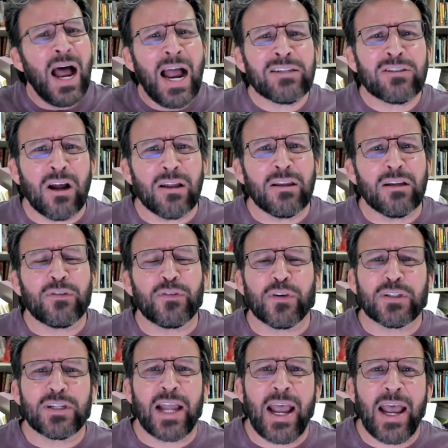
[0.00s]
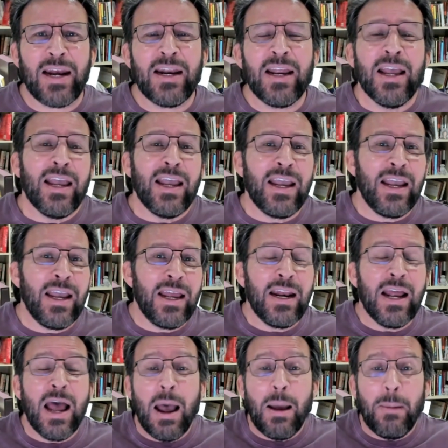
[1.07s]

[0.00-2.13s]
I saw this firsthand in